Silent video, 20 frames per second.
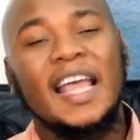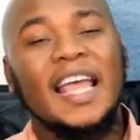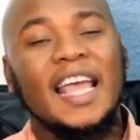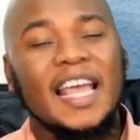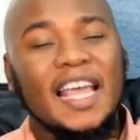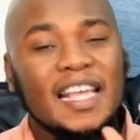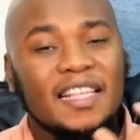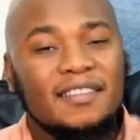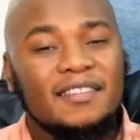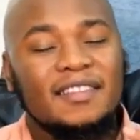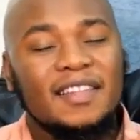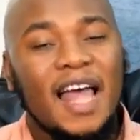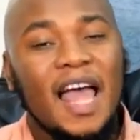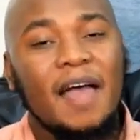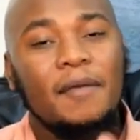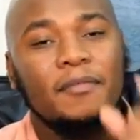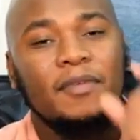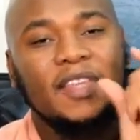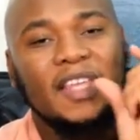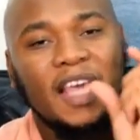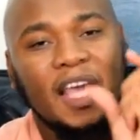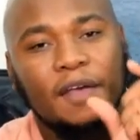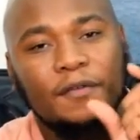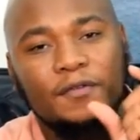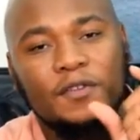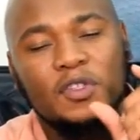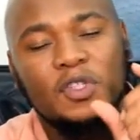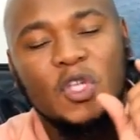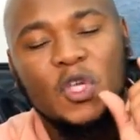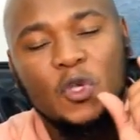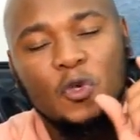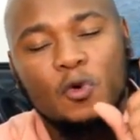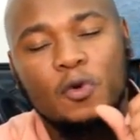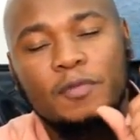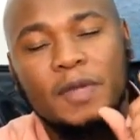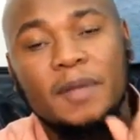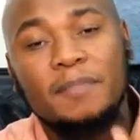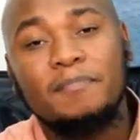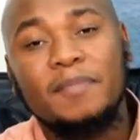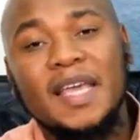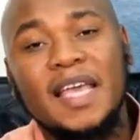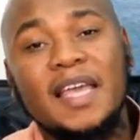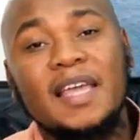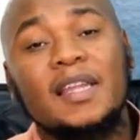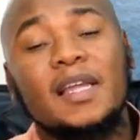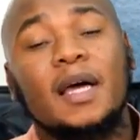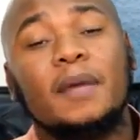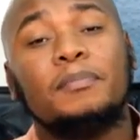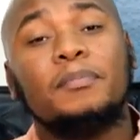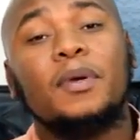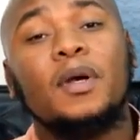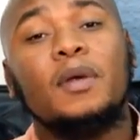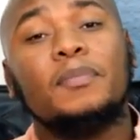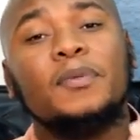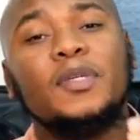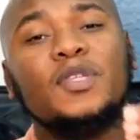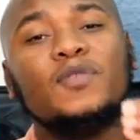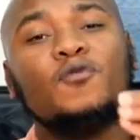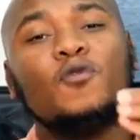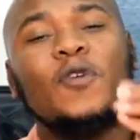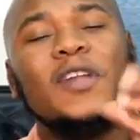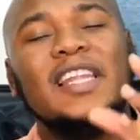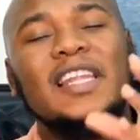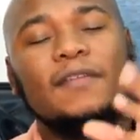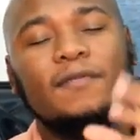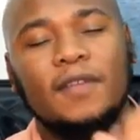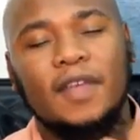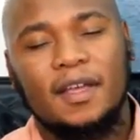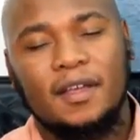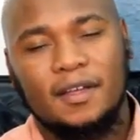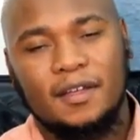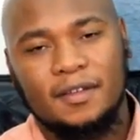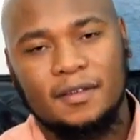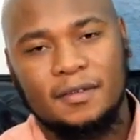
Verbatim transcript: Islam gives the human being a purpose for living.